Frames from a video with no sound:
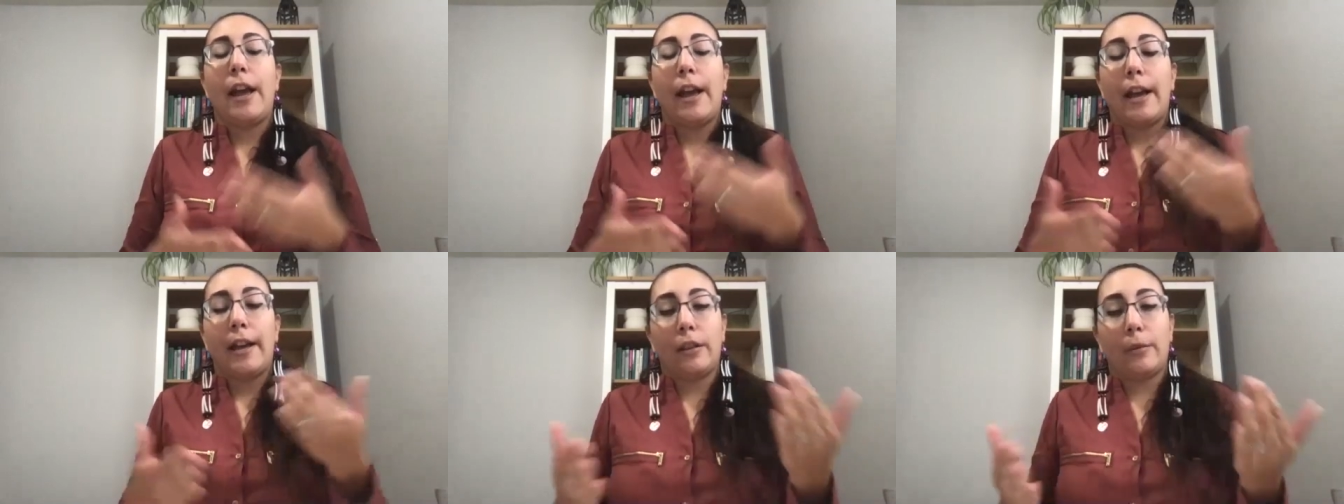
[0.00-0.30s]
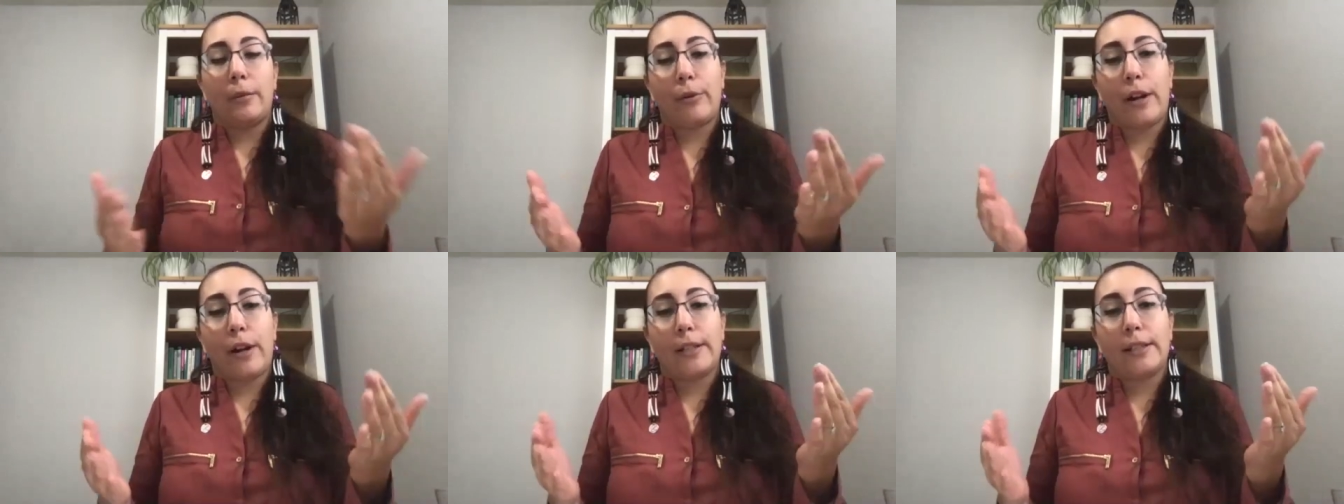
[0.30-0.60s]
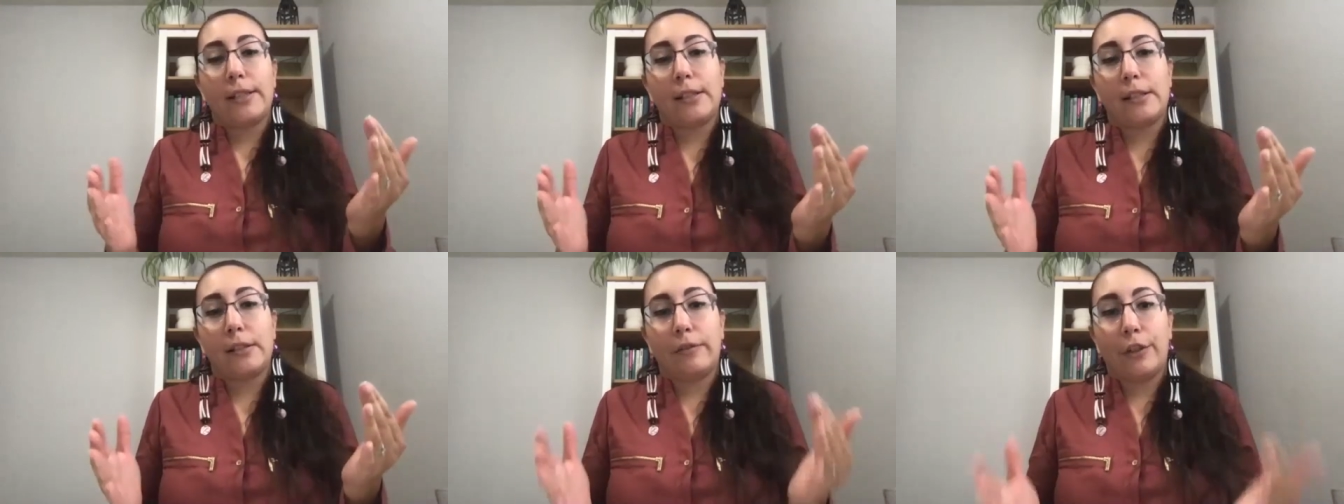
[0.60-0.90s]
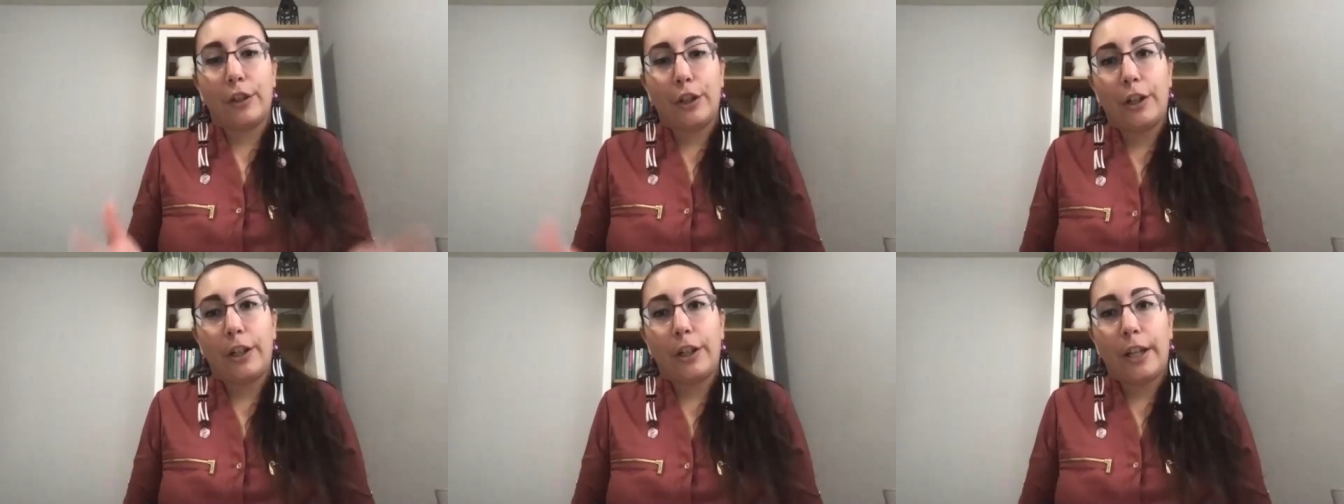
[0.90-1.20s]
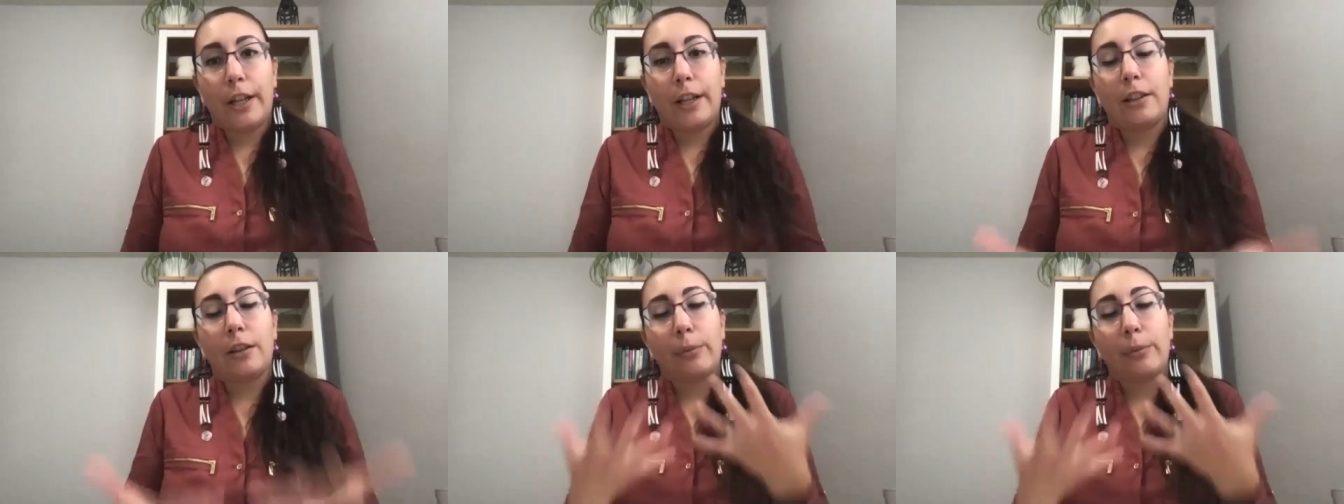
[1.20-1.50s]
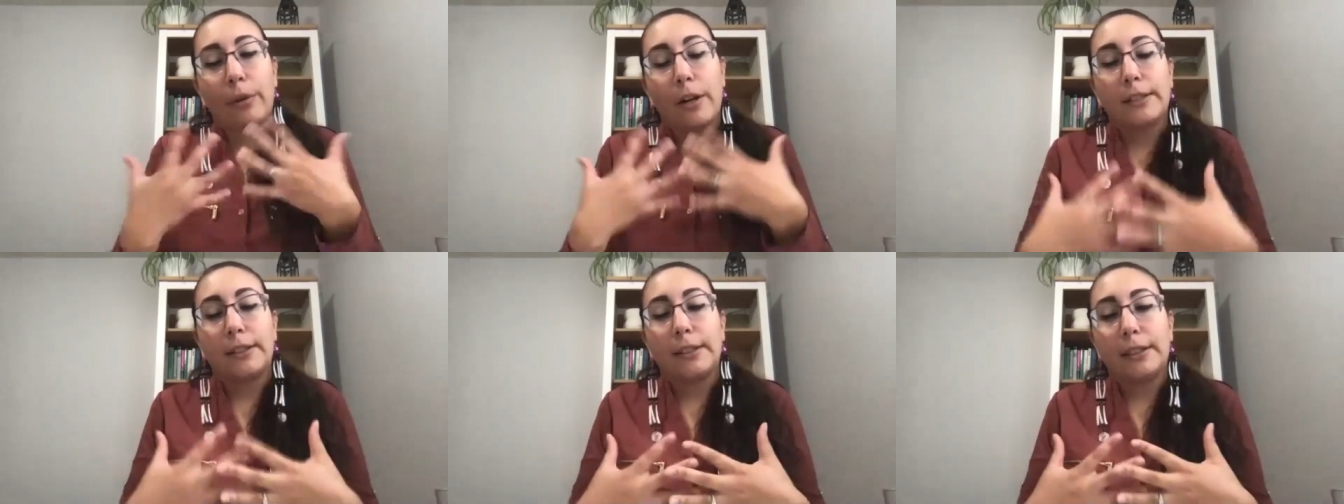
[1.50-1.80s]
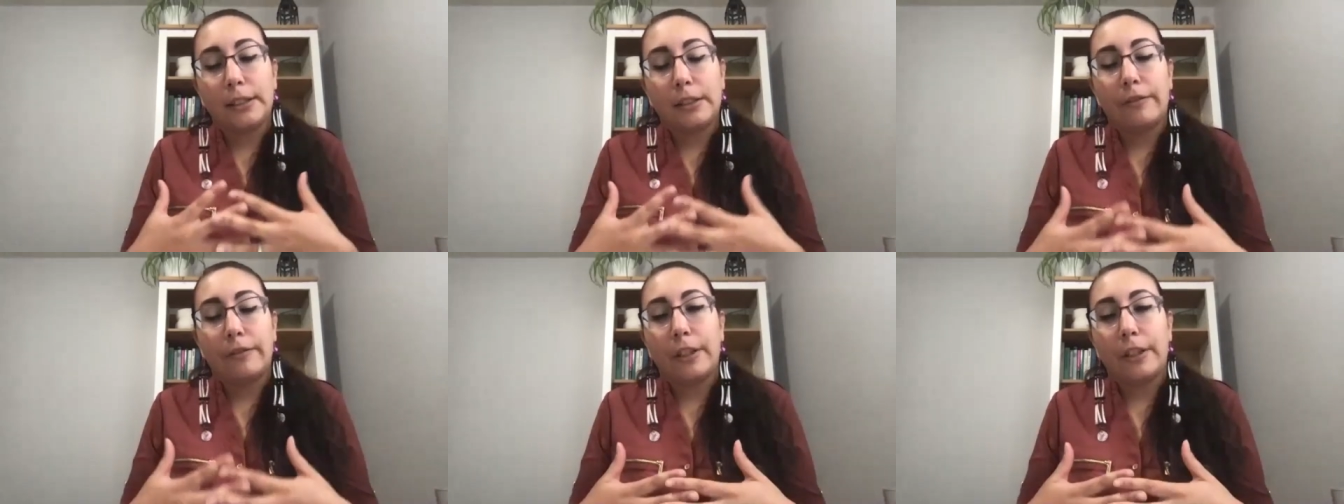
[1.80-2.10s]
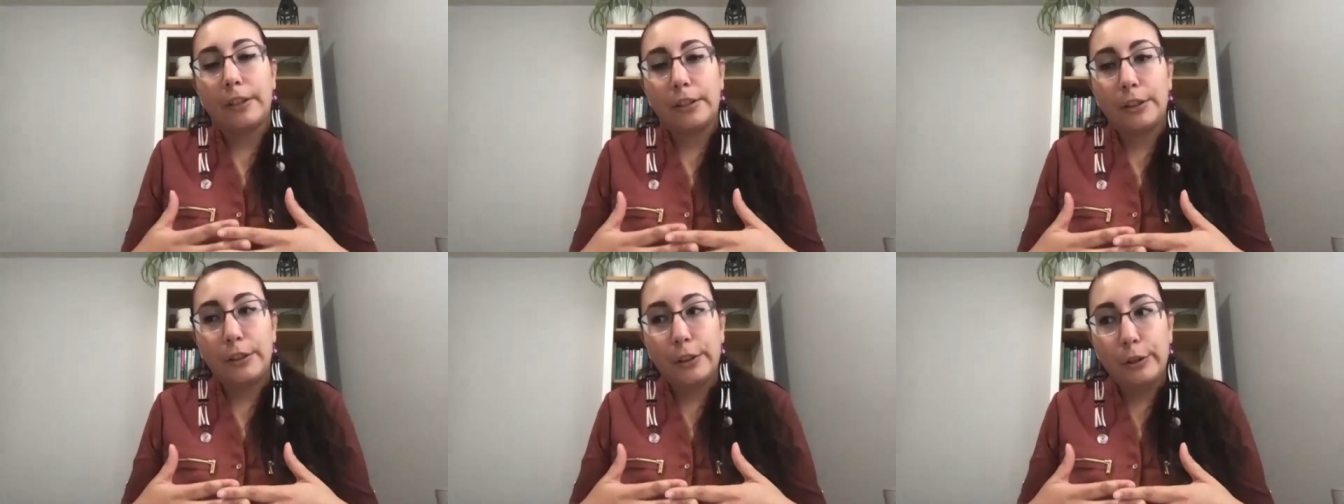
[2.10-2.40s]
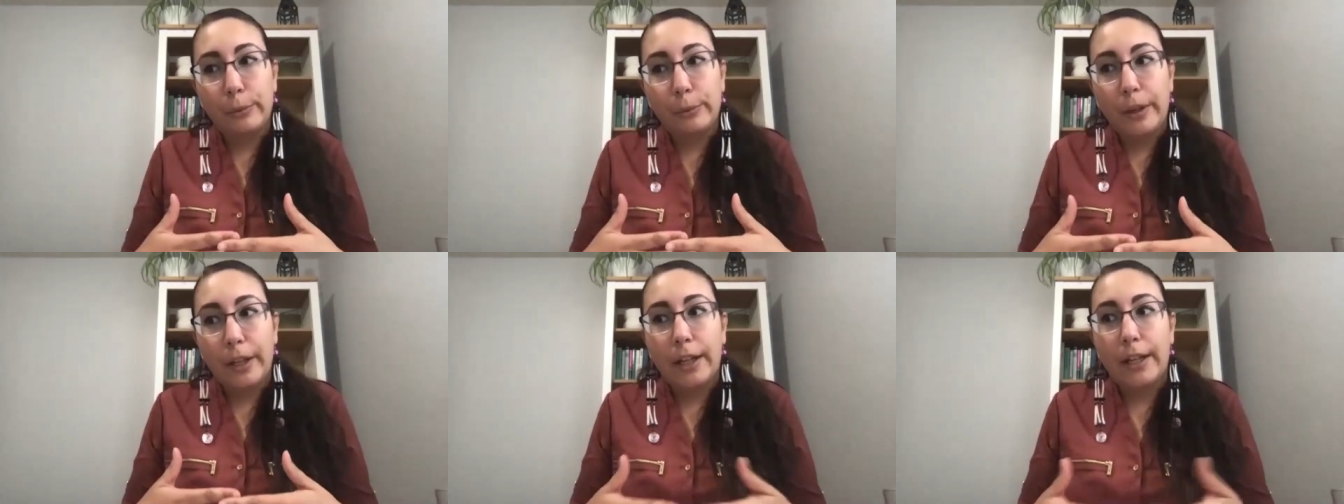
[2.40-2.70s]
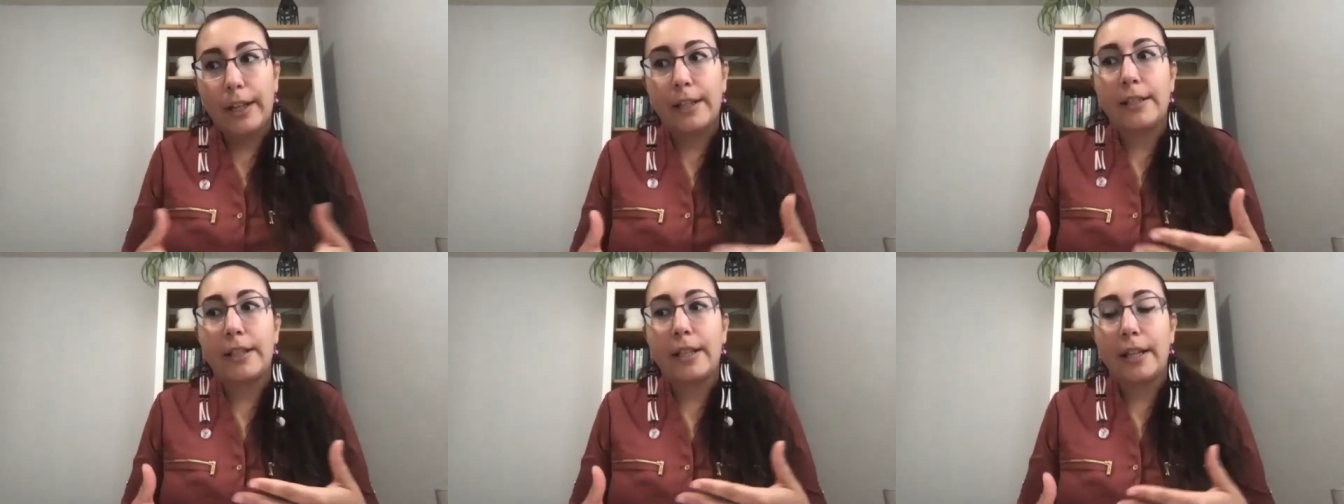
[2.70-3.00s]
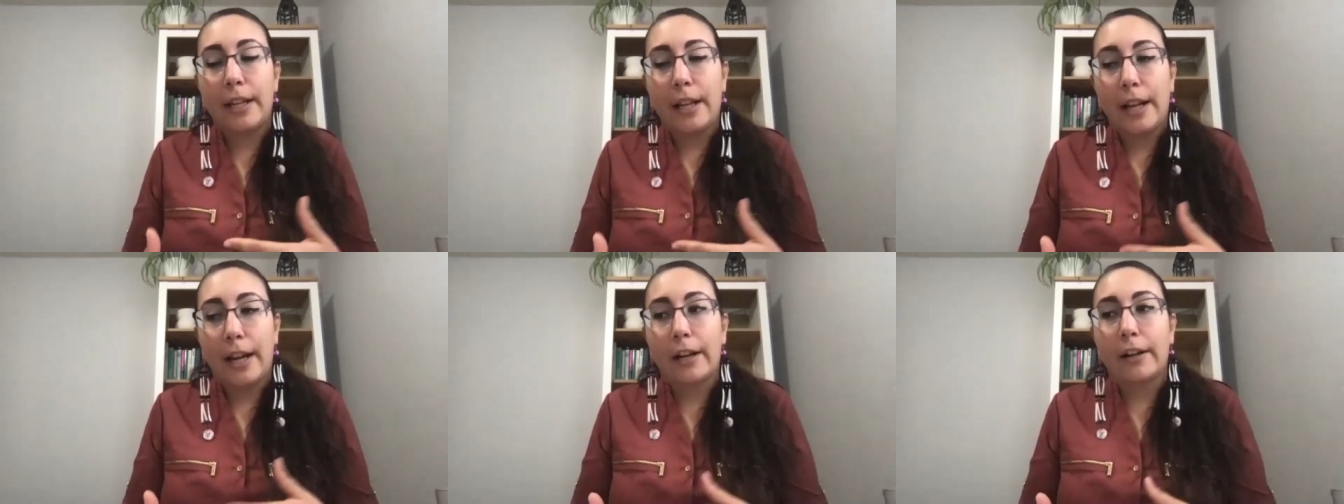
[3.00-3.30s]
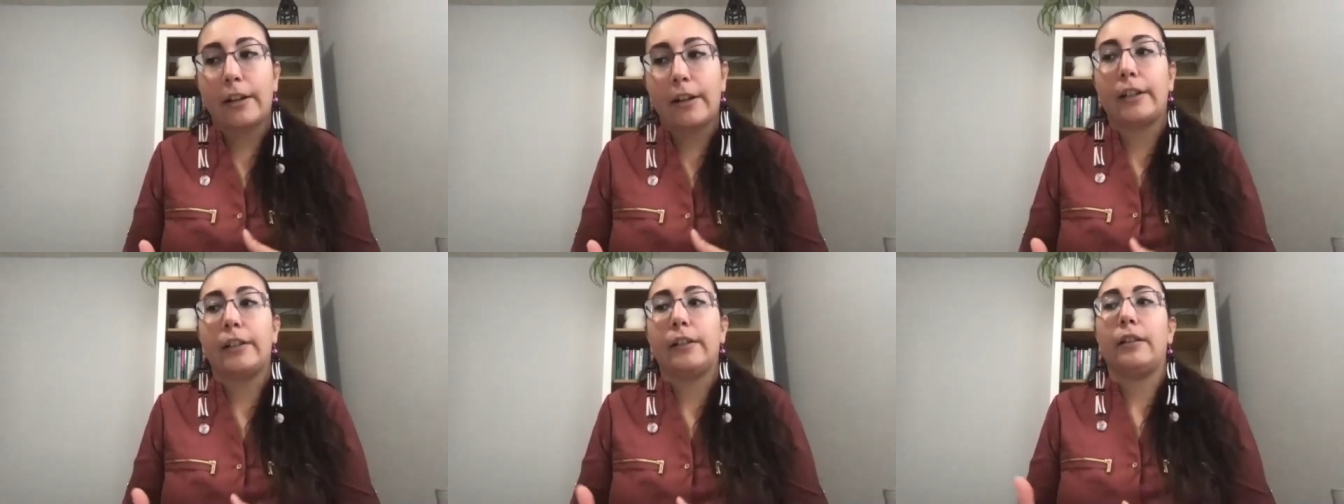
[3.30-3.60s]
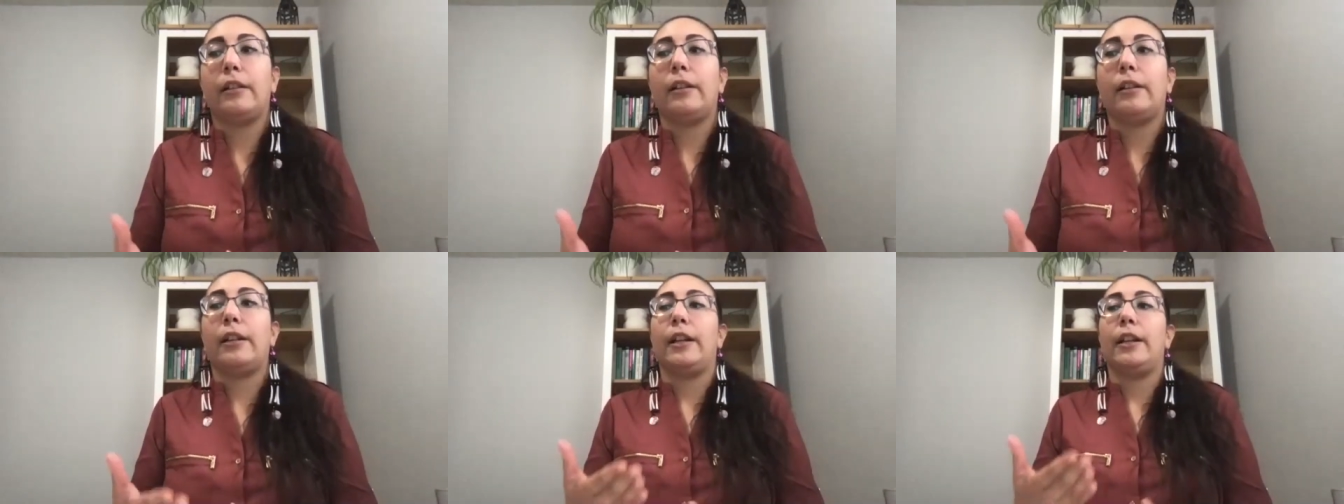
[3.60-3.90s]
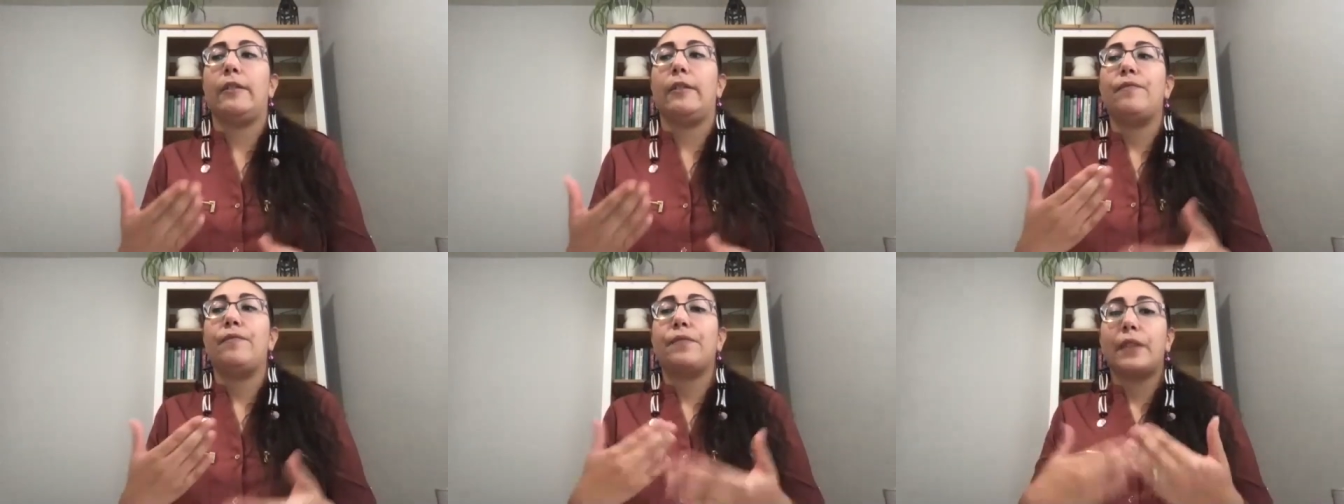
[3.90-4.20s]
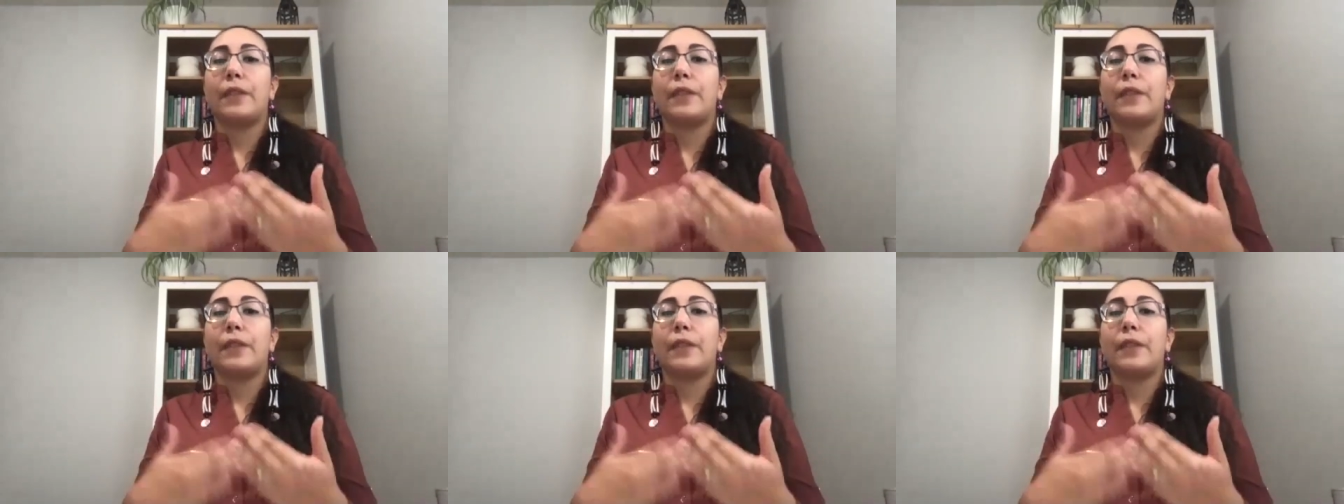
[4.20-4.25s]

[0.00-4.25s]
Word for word: And the process of cooking and the process of consuming is inherently